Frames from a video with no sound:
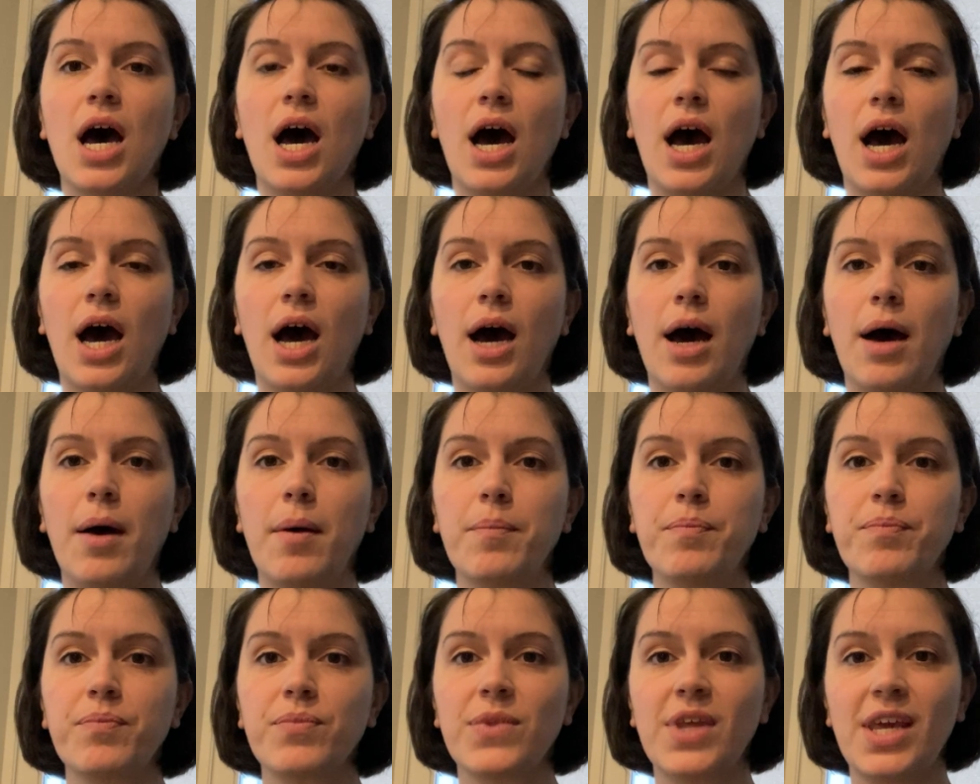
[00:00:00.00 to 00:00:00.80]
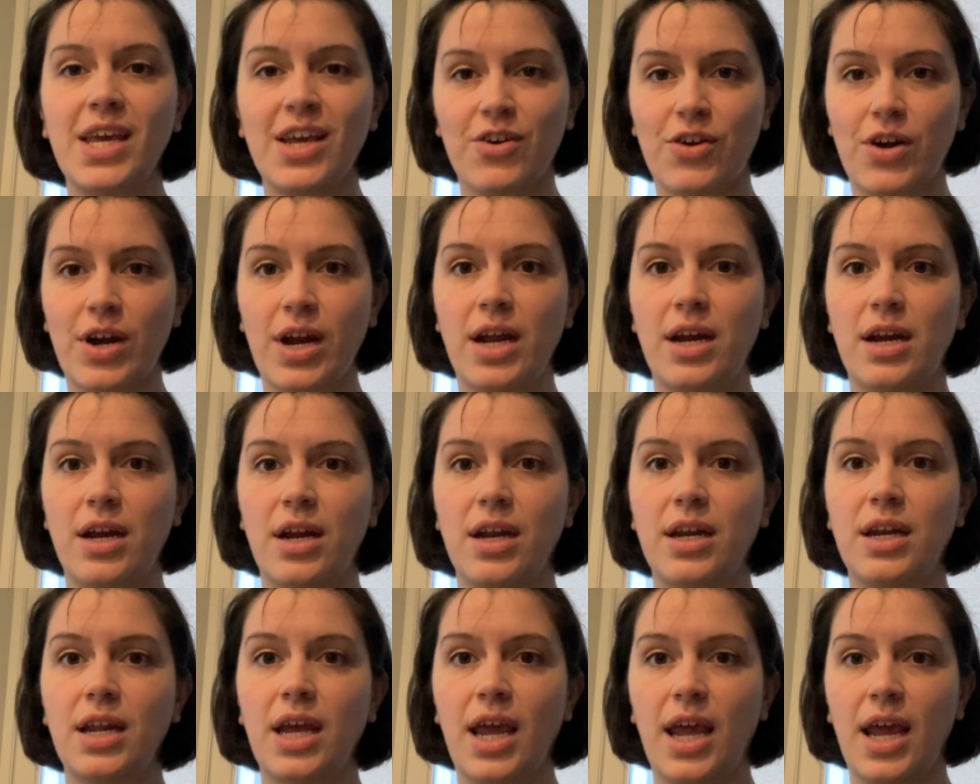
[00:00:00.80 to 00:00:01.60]
um, he
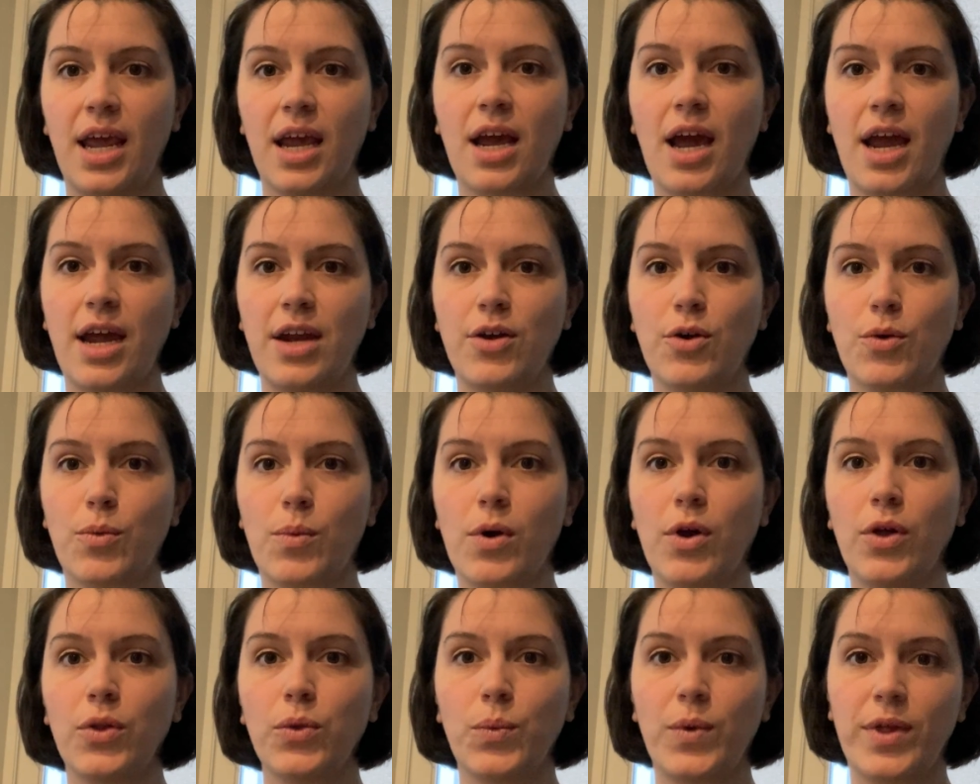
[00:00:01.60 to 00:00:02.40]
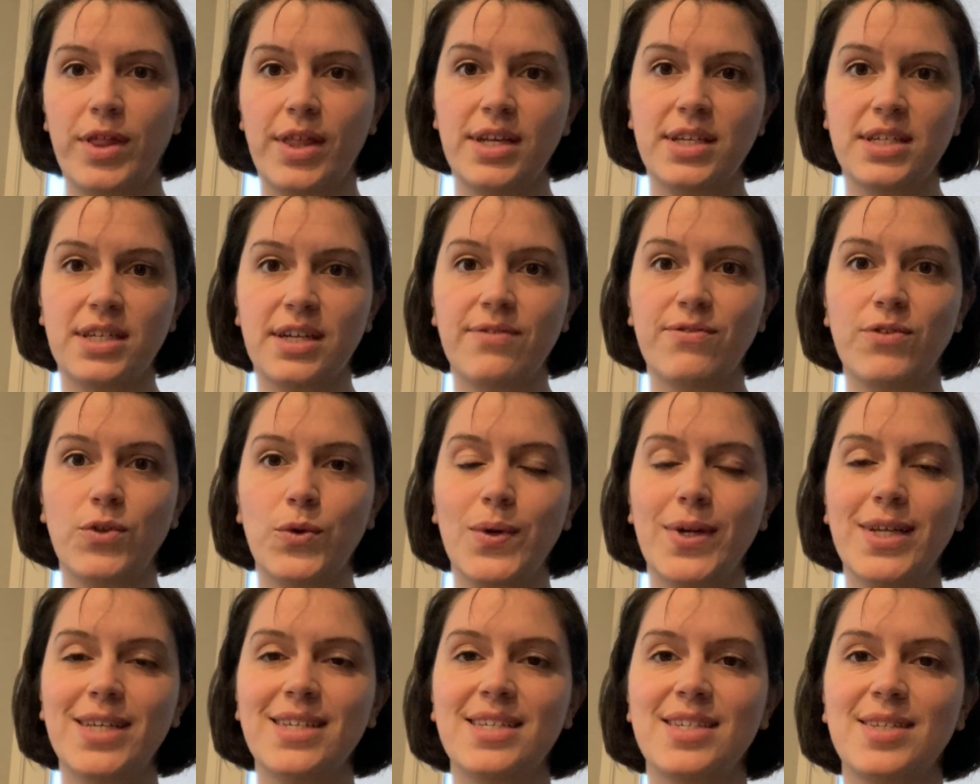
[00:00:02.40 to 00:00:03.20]
created a kinder world with his
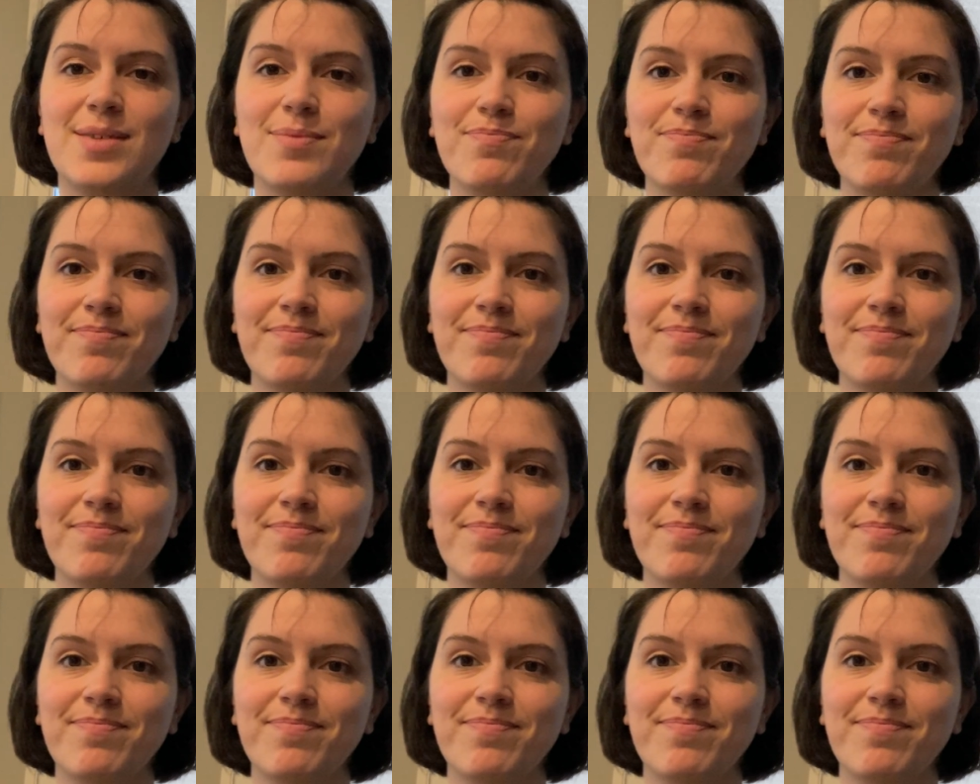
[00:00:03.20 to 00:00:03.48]
influence.